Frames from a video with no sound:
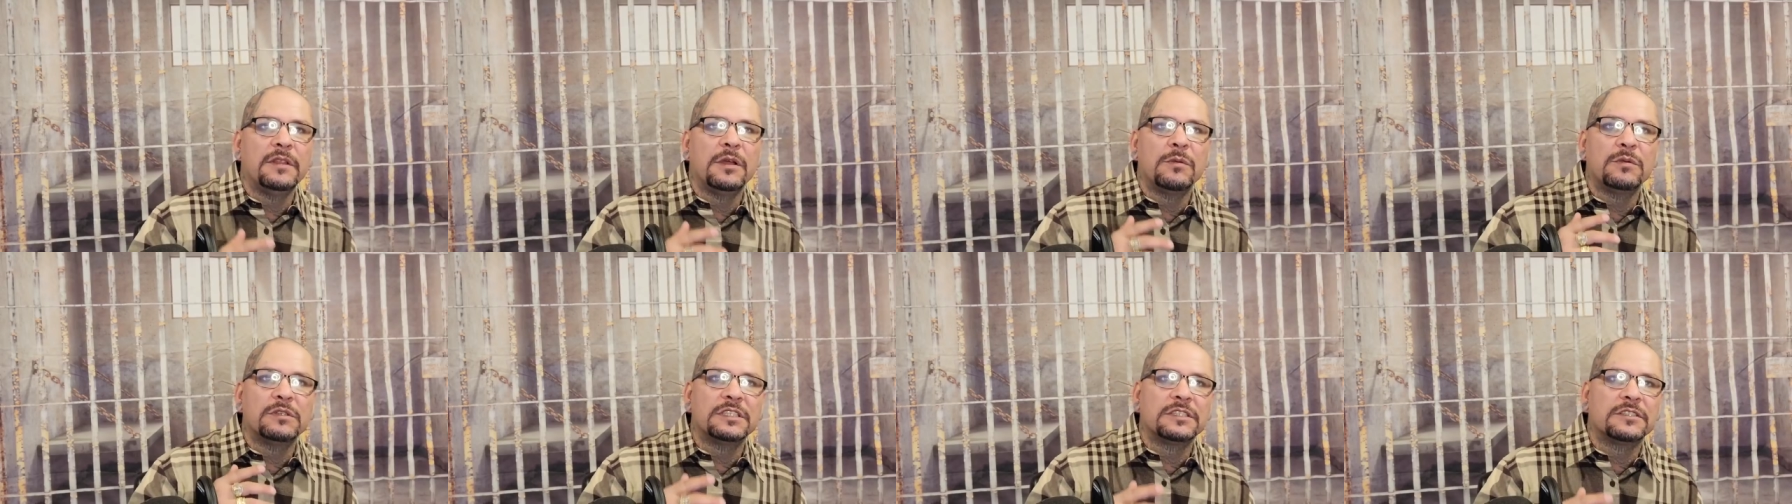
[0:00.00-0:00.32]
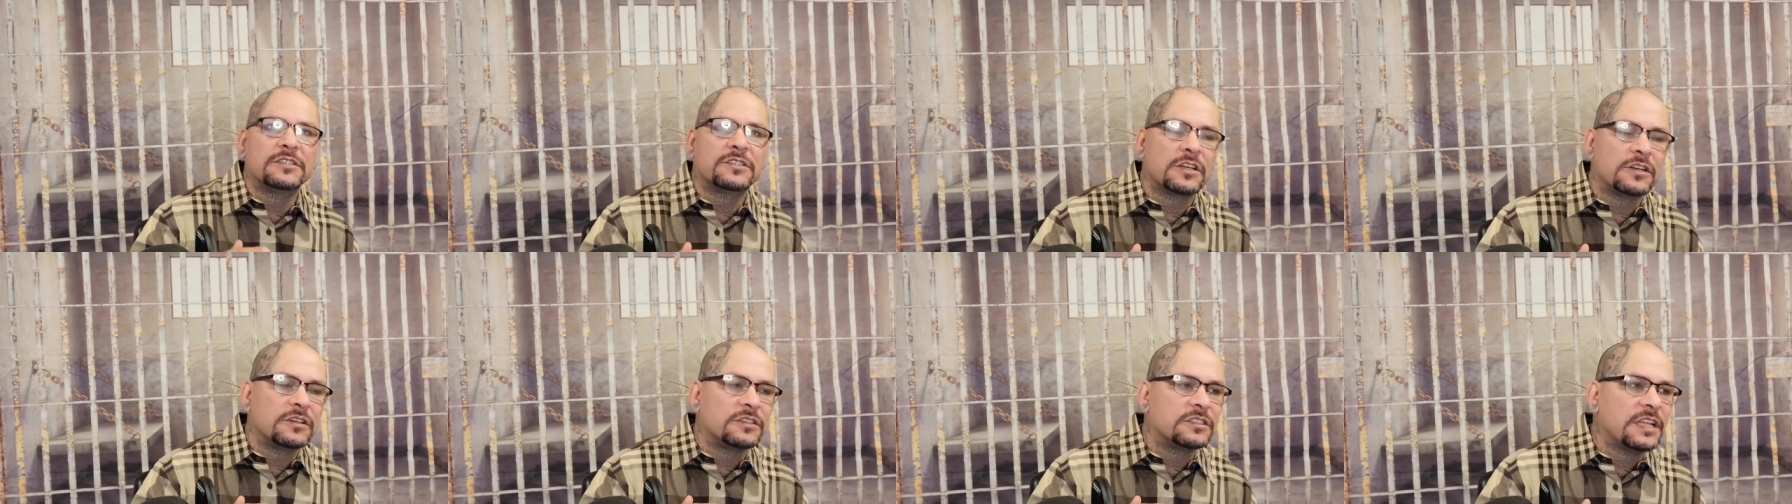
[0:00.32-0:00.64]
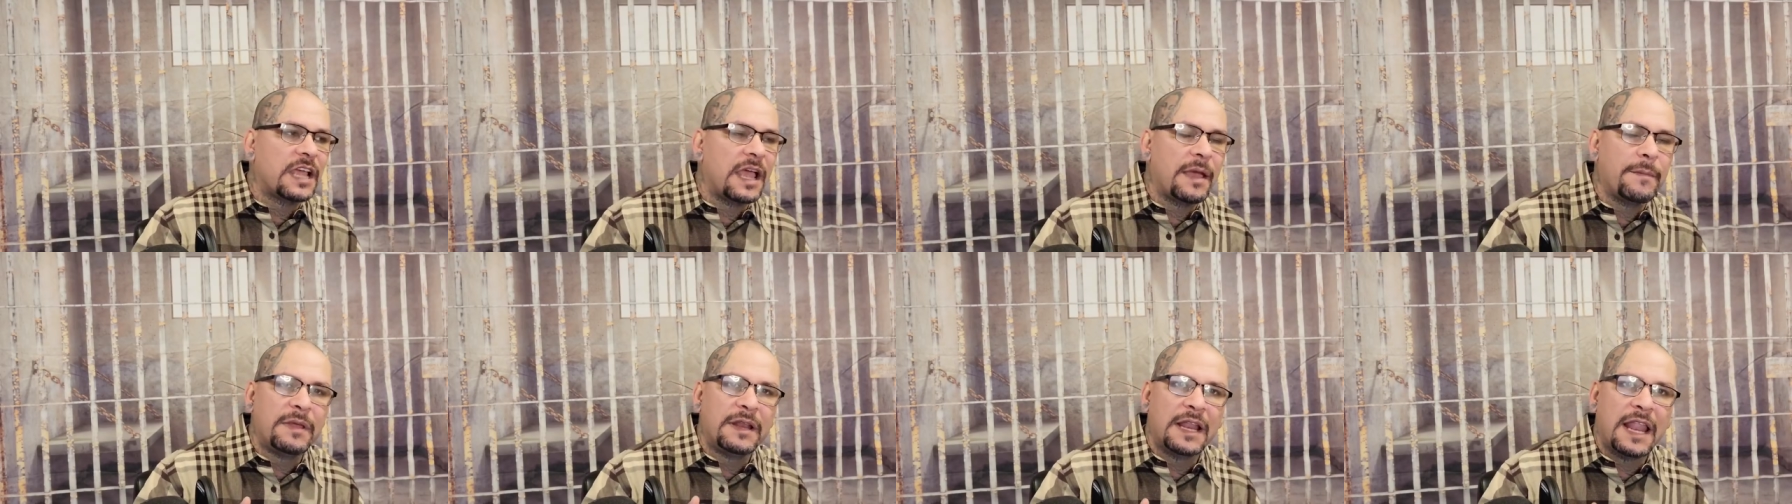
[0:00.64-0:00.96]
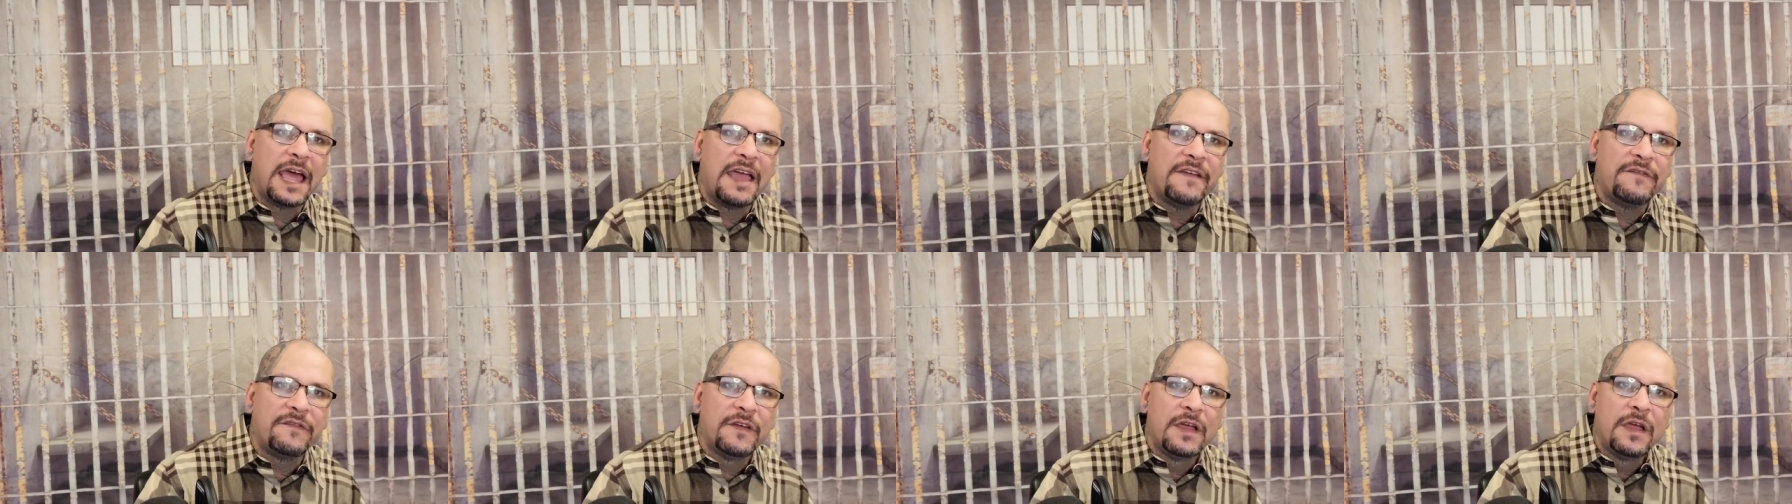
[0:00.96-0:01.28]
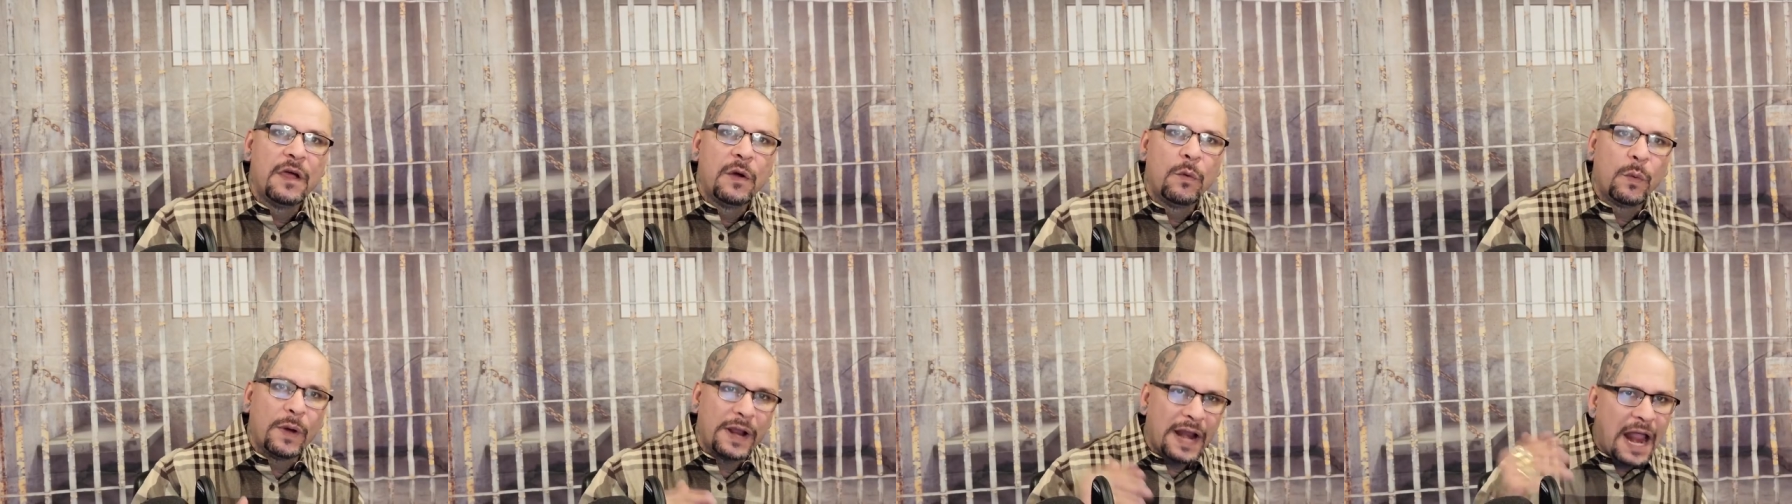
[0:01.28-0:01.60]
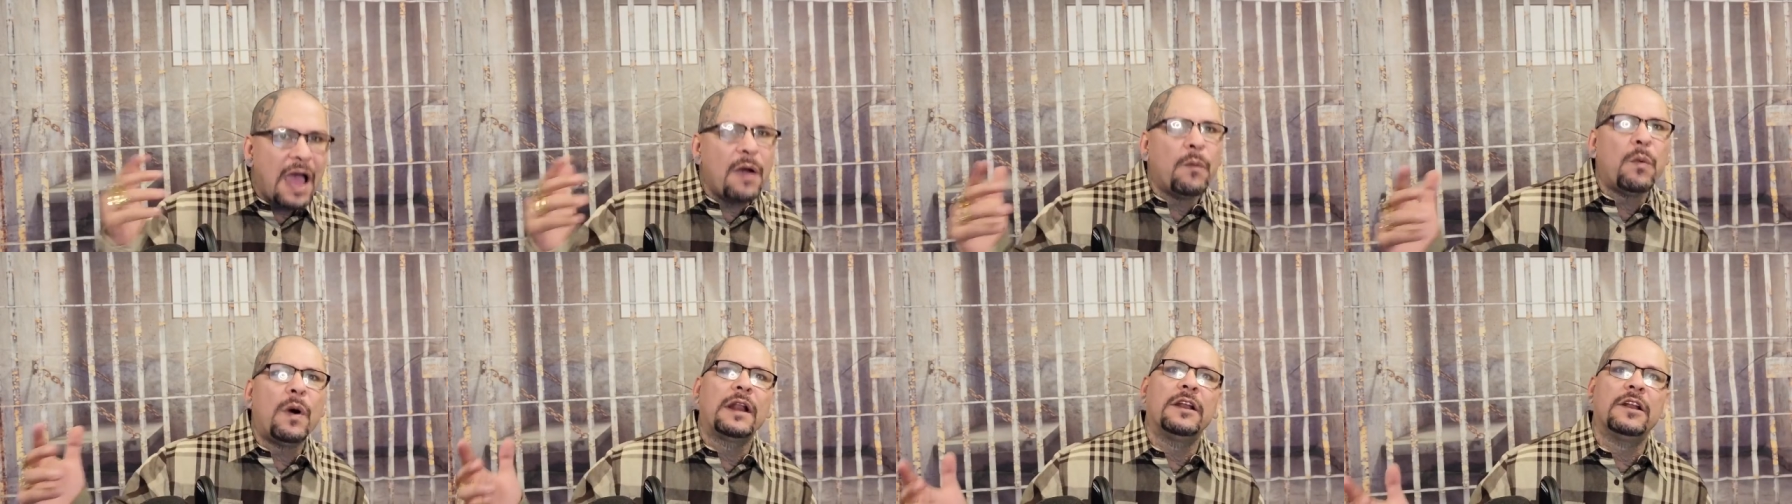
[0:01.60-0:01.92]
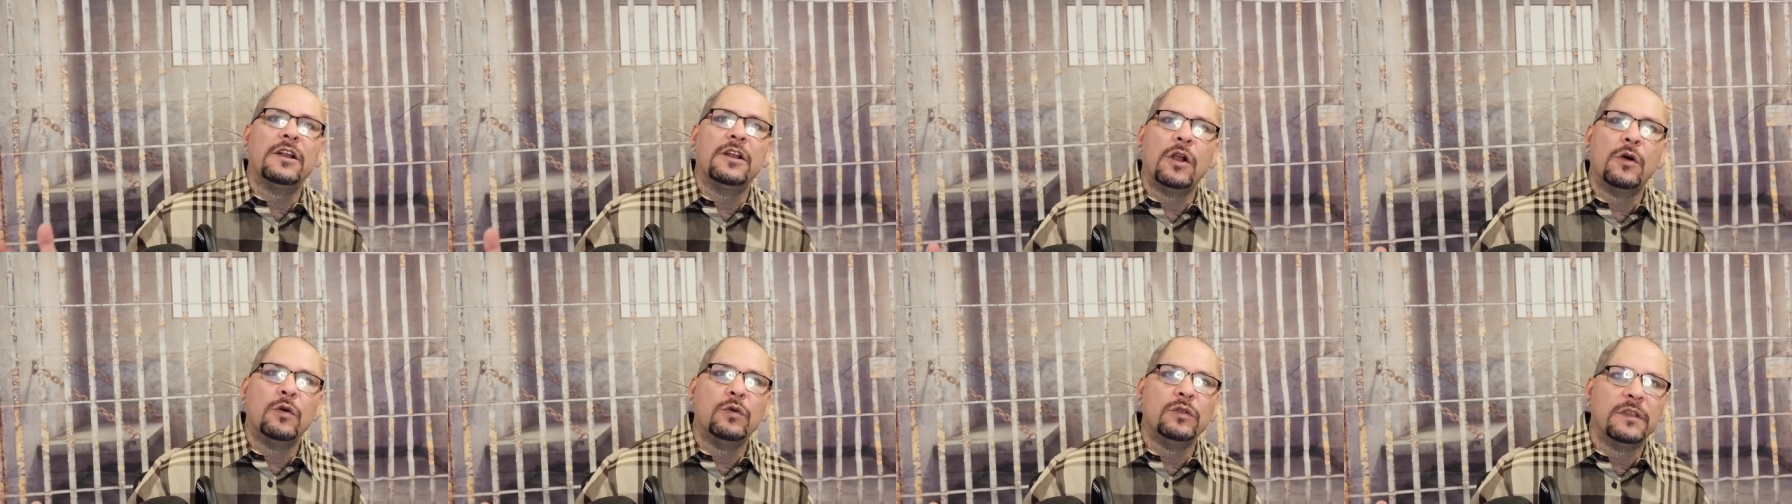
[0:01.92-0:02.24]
there was a certain time in life when I wanted to know